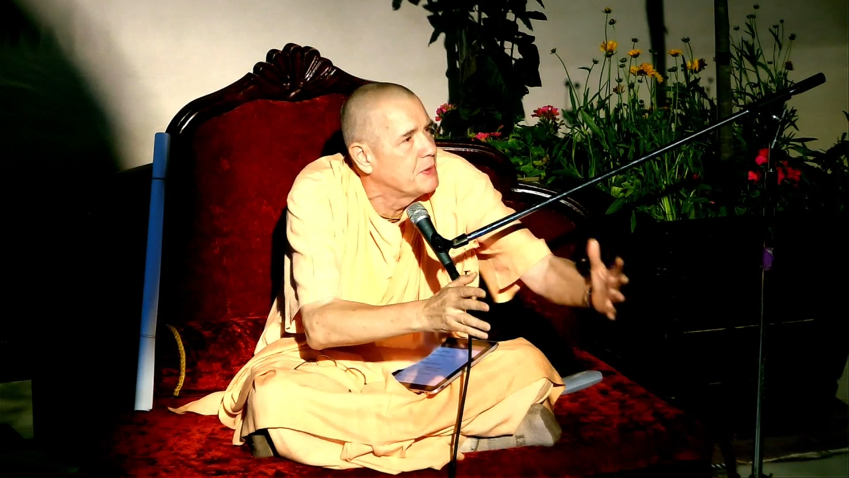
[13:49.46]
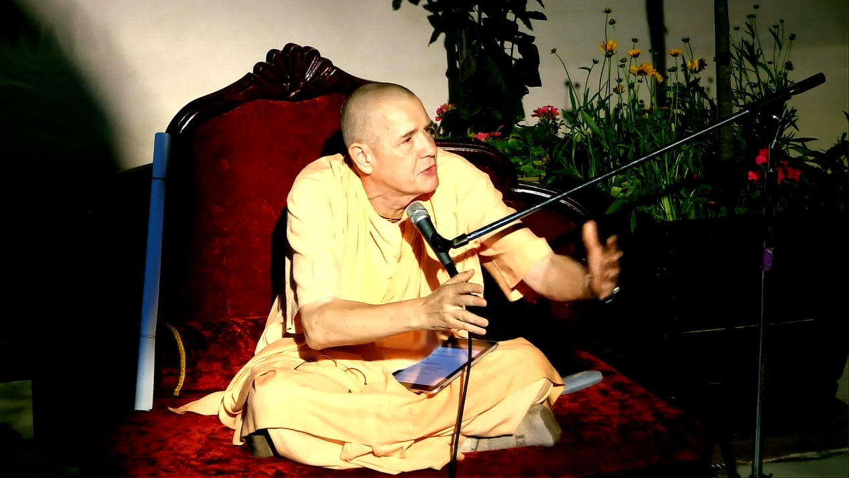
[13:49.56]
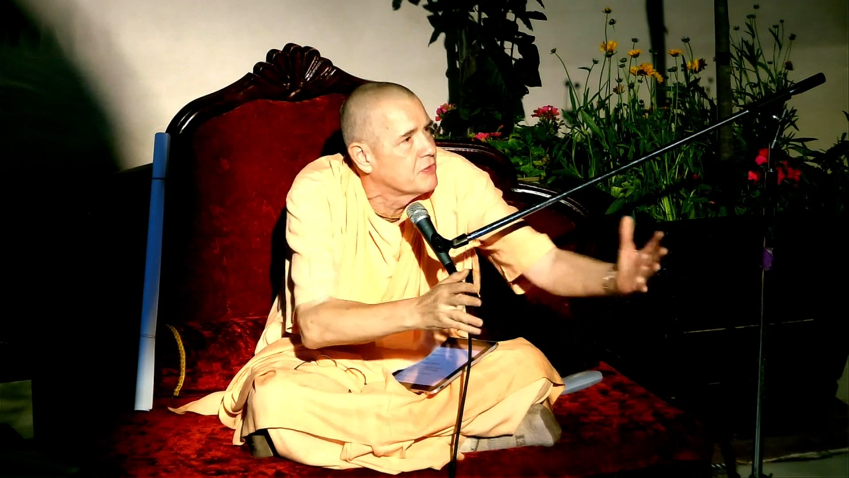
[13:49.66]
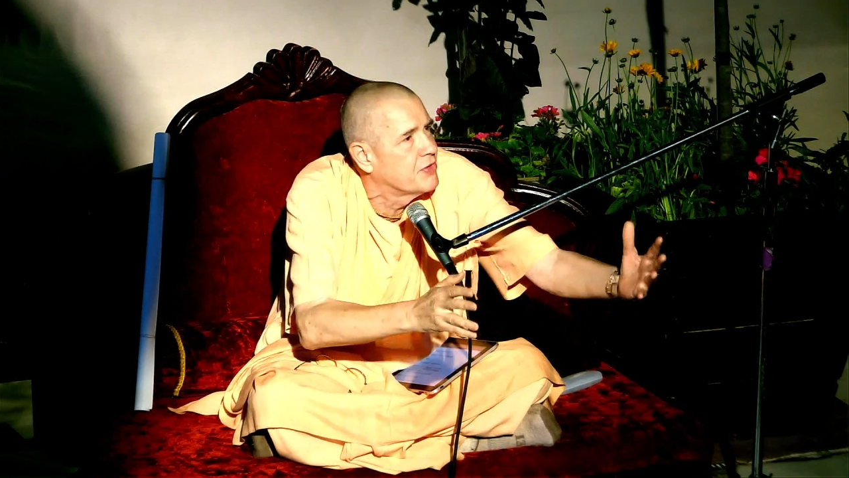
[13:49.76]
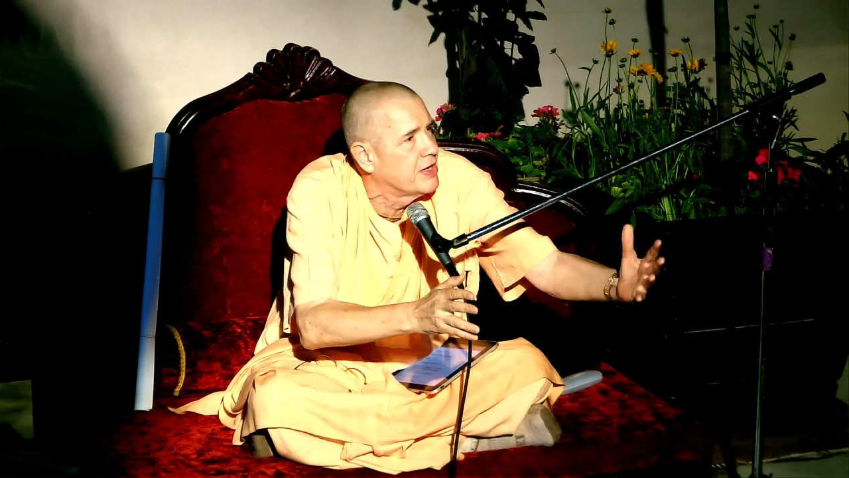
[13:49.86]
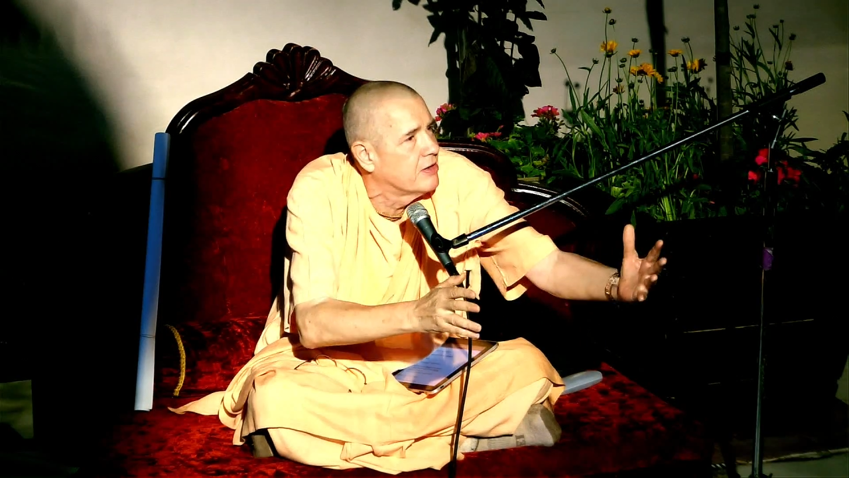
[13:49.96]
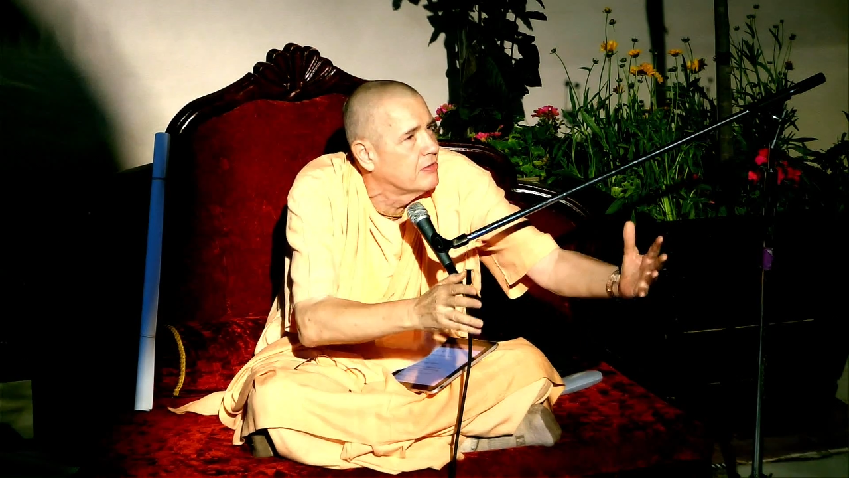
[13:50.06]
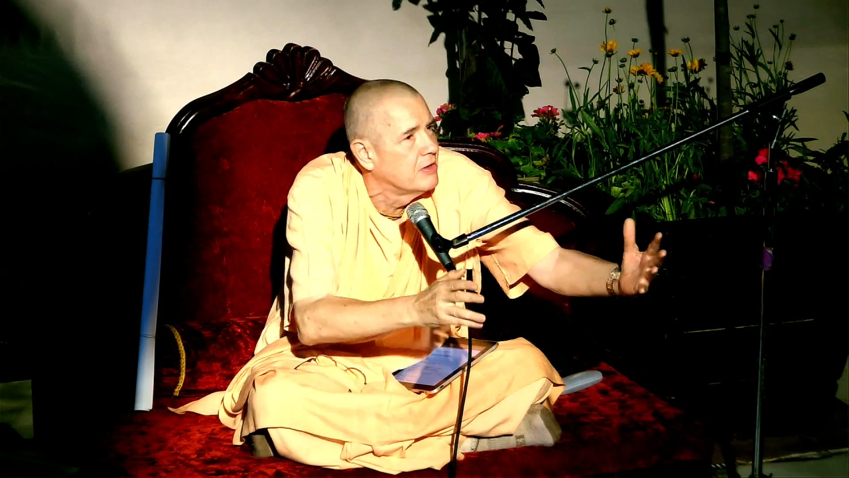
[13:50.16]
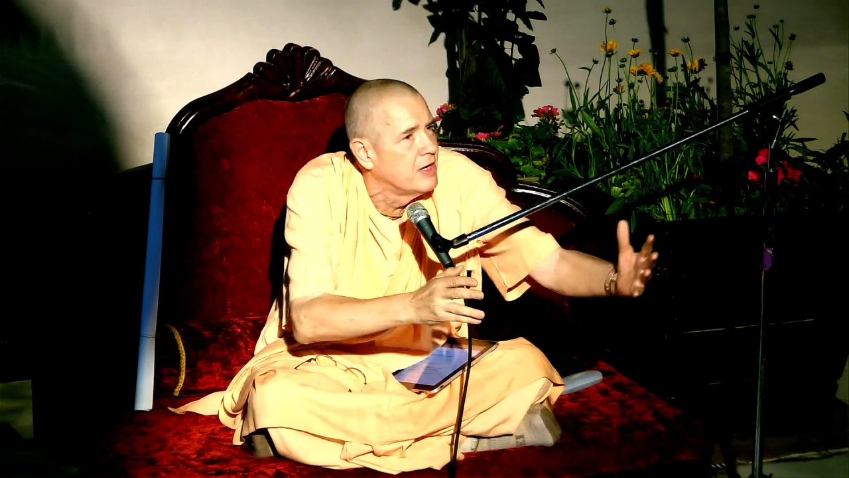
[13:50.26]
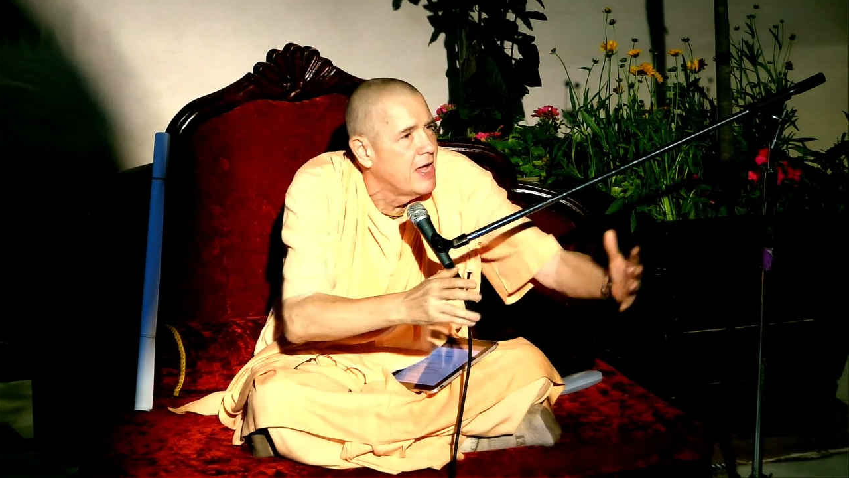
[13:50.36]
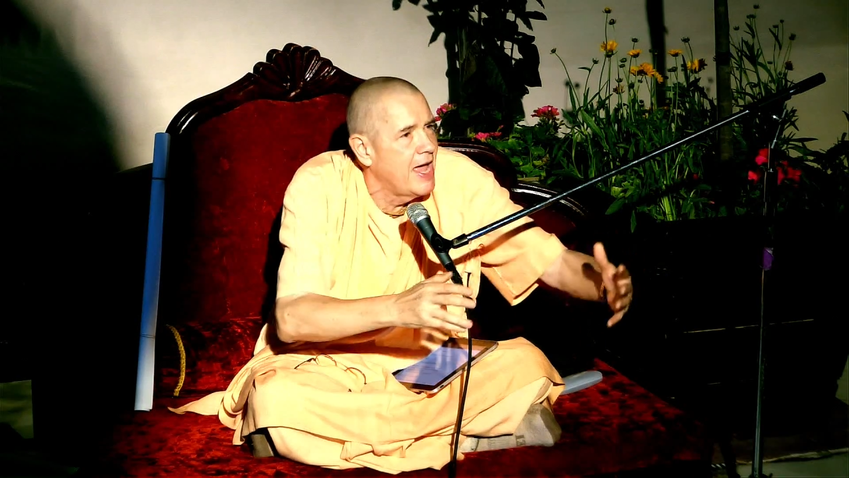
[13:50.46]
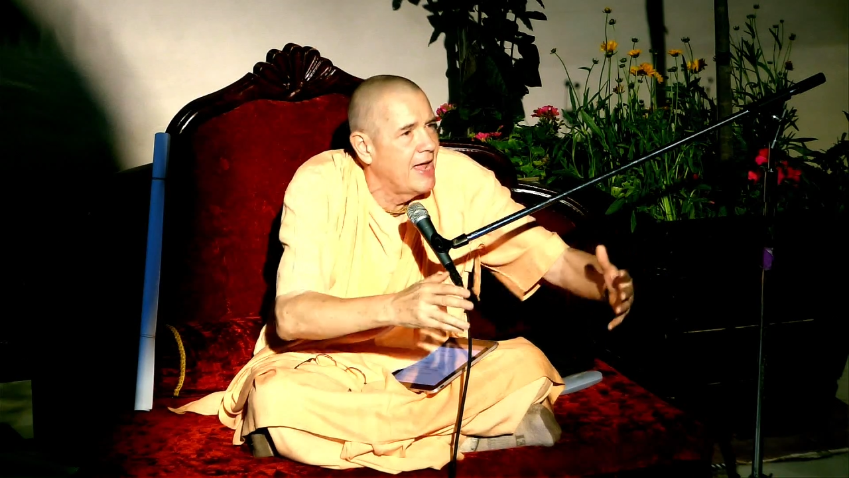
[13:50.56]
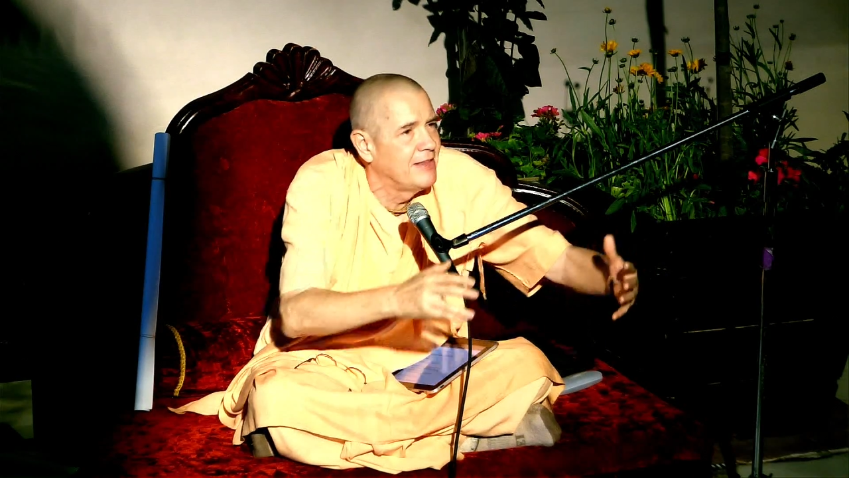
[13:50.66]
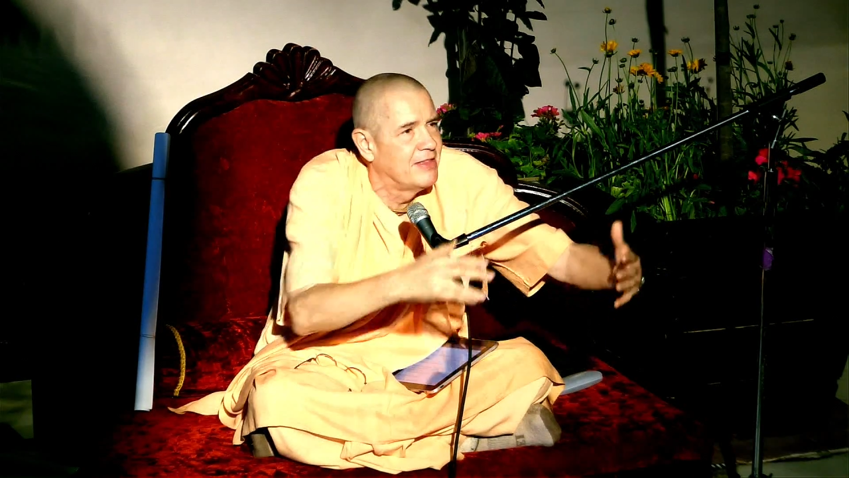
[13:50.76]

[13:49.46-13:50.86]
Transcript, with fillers: are there, and